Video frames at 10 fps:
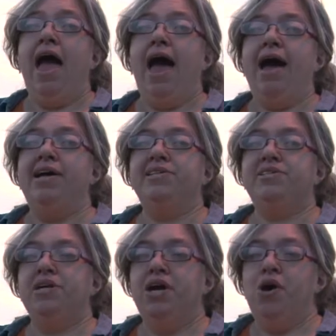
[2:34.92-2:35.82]

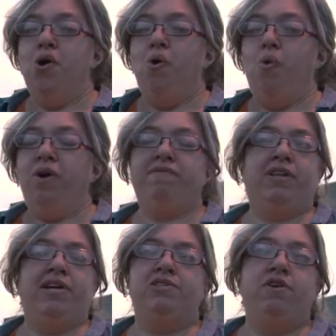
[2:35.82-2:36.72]
And we've
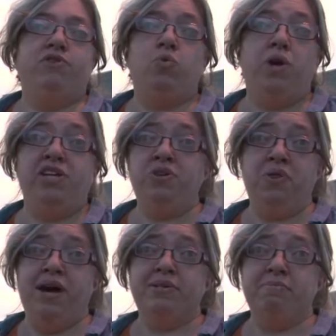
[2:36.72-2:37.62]
collected over
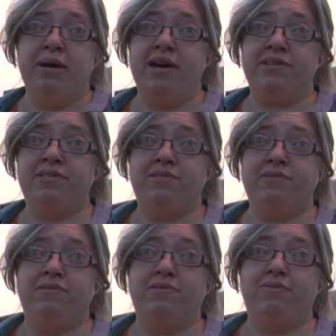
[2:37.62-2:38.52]
22,000 bags,
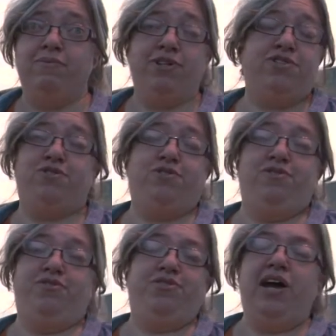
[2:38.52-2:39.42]
which
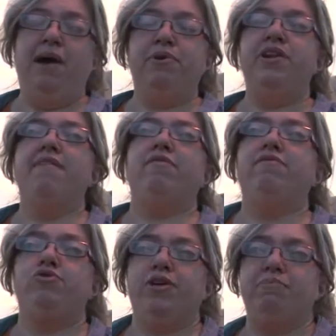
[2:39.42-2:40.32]
just I would never
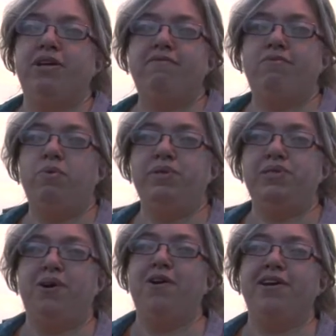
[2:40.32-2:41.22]
have dreamed of when we
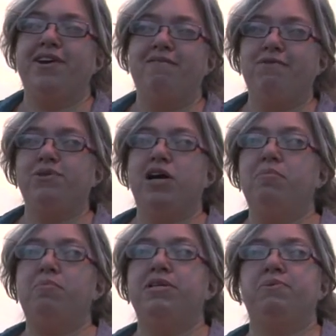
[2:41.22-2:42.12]
started. Our first
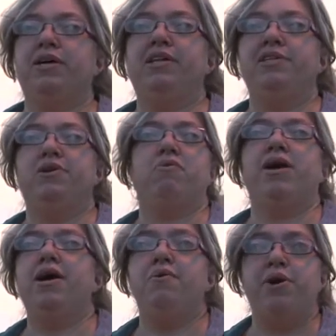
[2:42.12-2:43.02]
couple months we collected
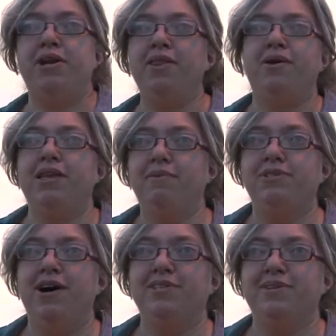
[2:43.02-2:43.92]
300 and I thought that was
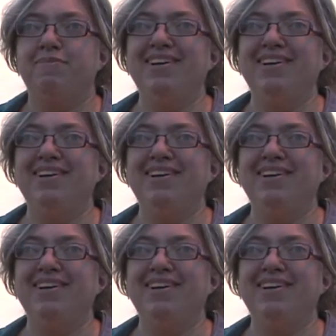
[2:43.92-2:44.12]
awesome.